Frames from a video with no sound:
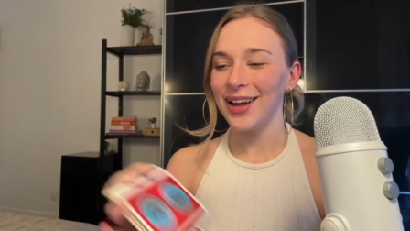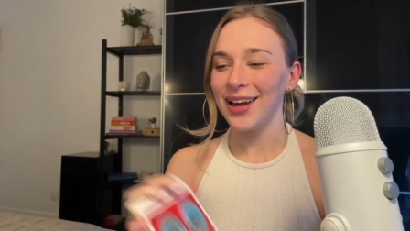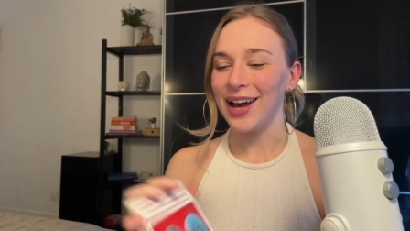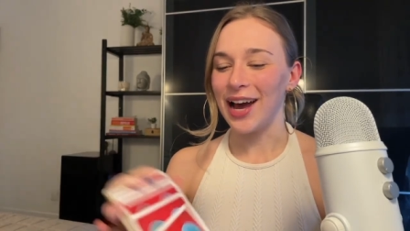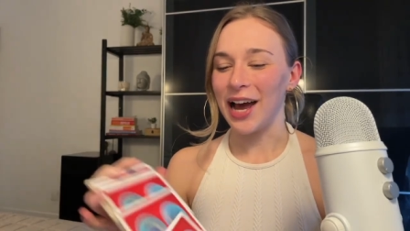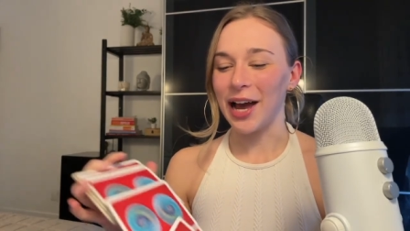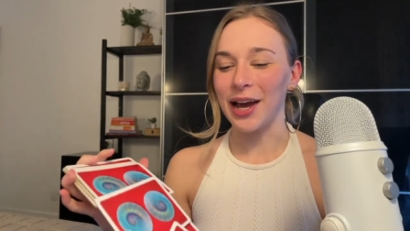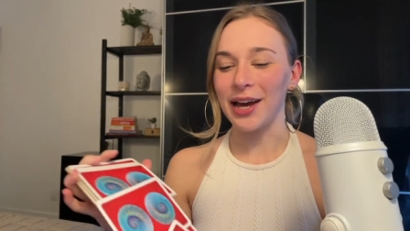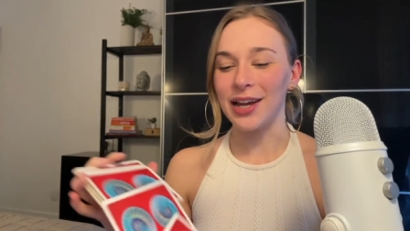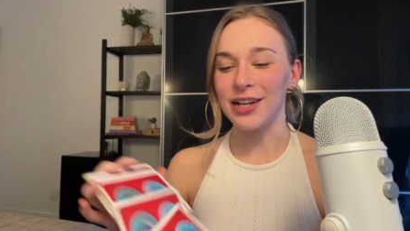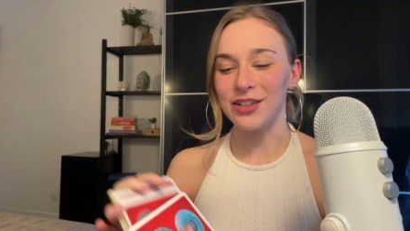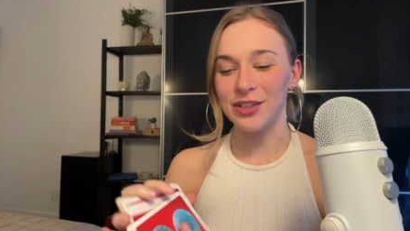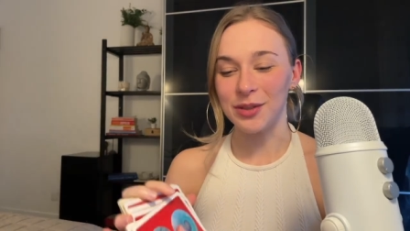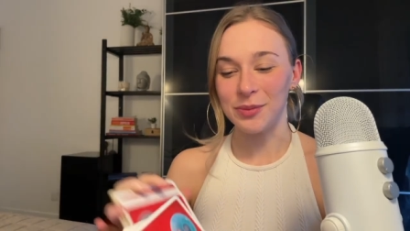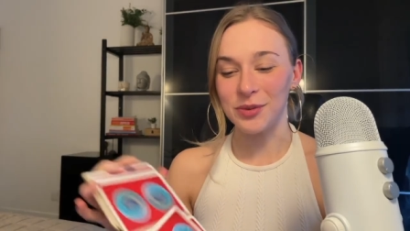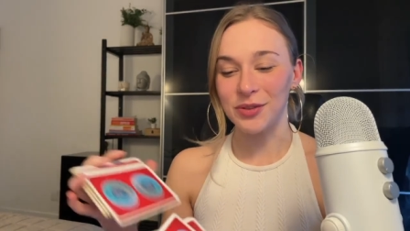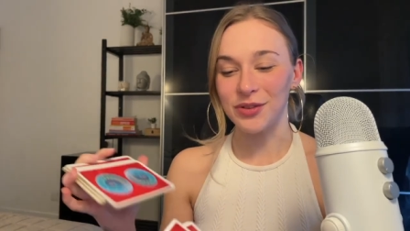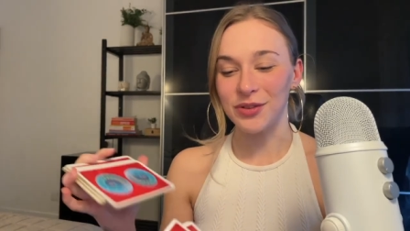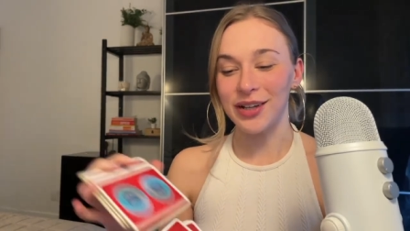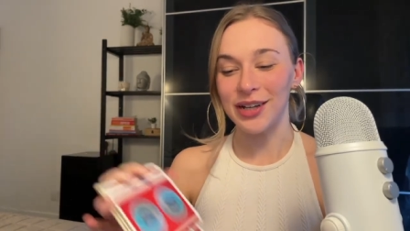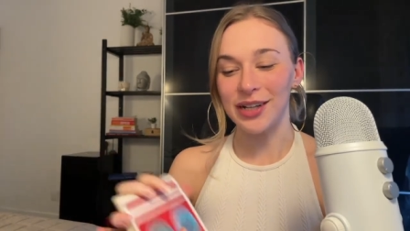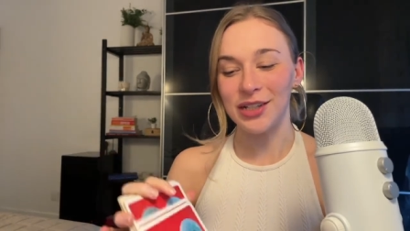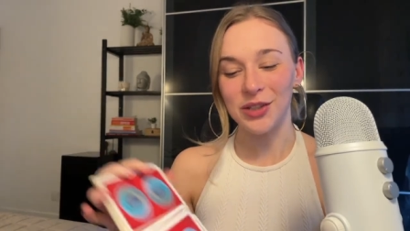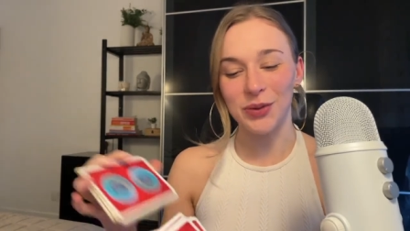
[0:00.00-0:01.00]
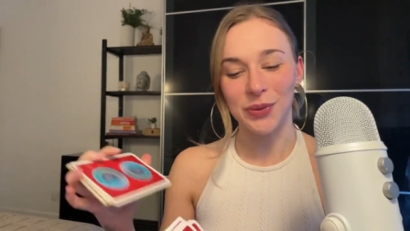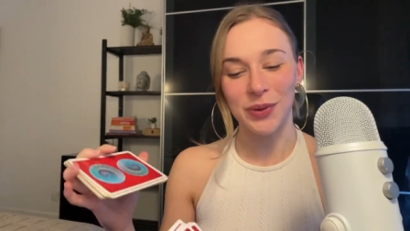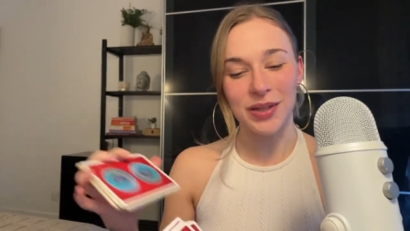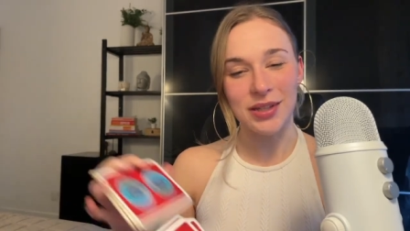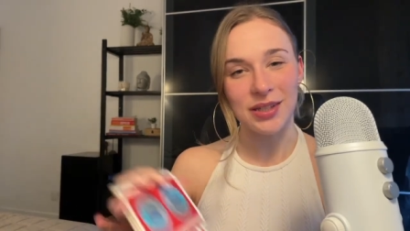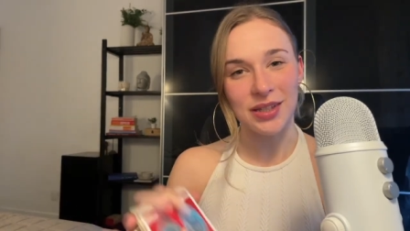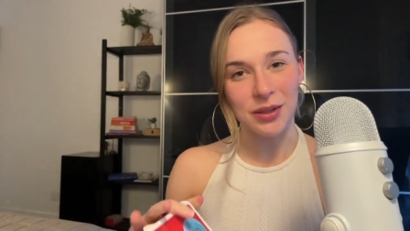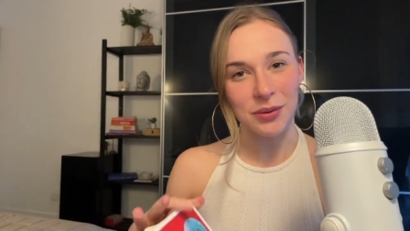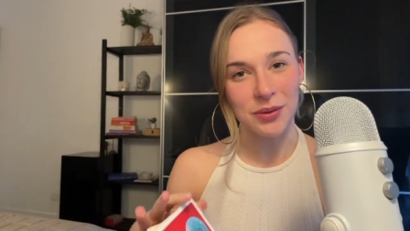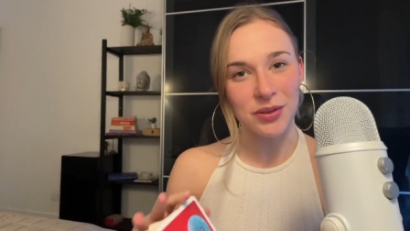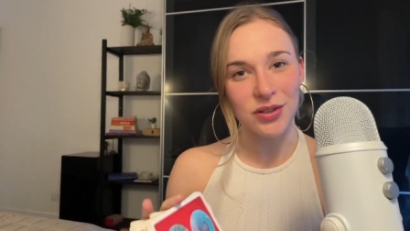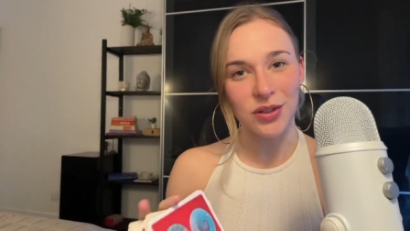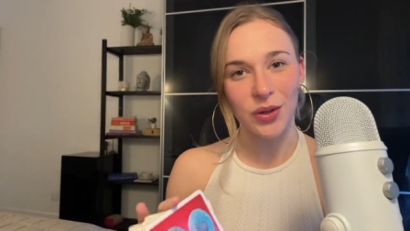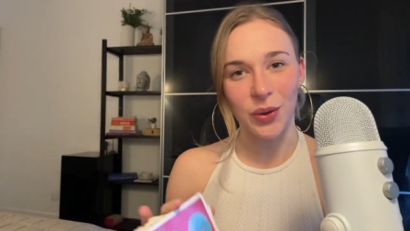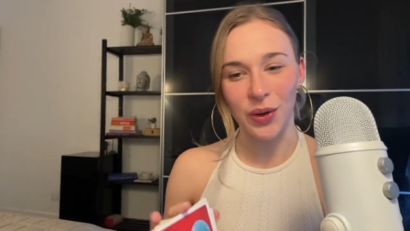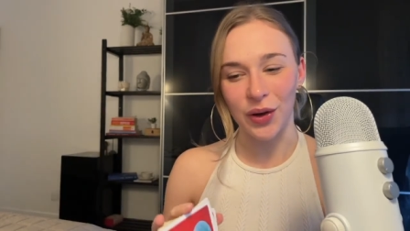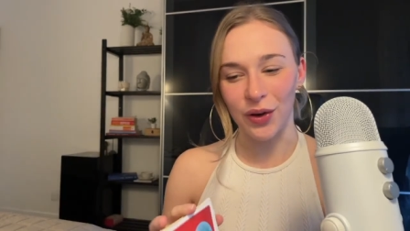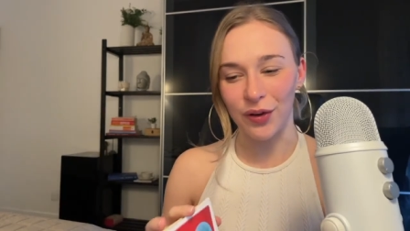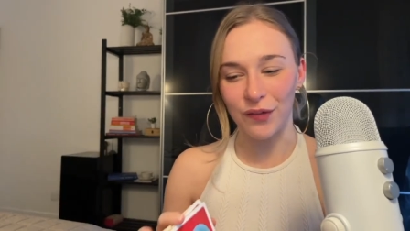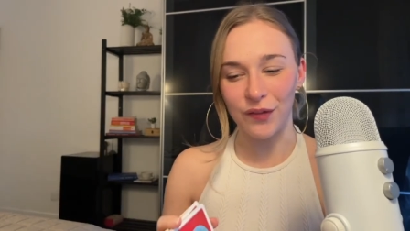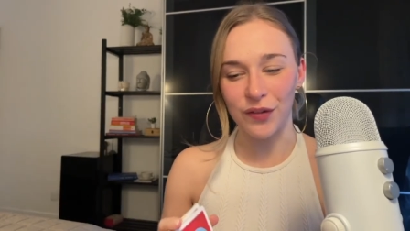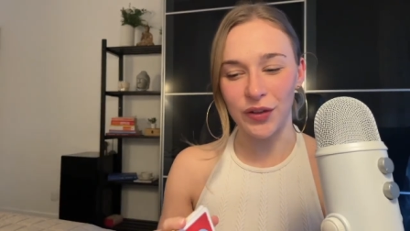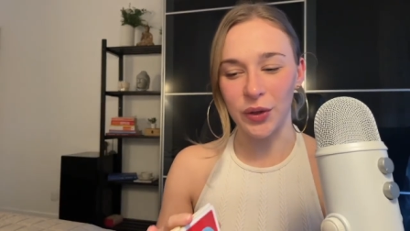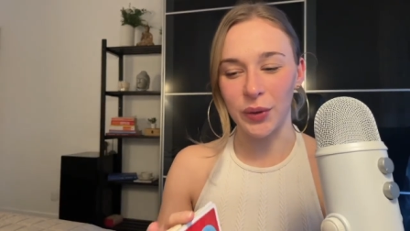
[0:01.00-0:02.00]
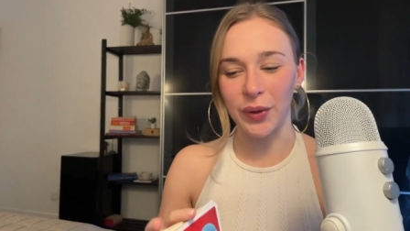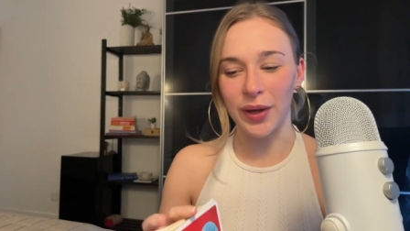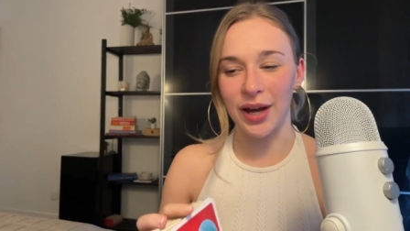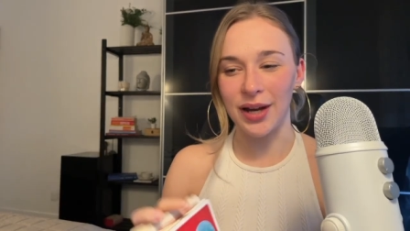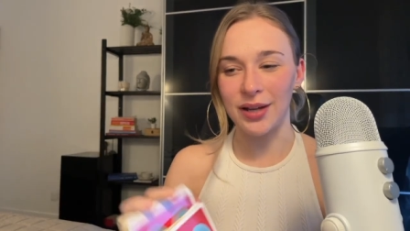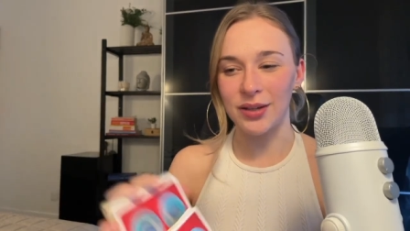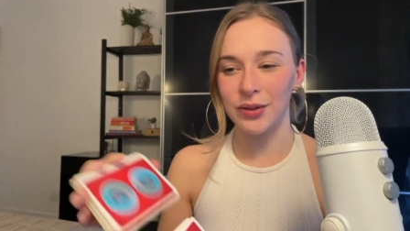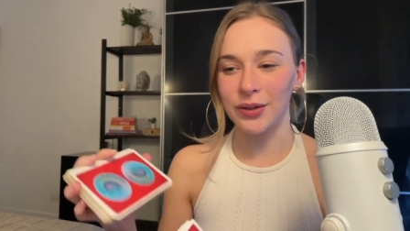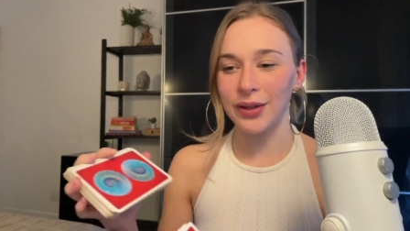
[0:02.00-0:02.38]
I'm going to jump straight into it and see what's going on for you guys.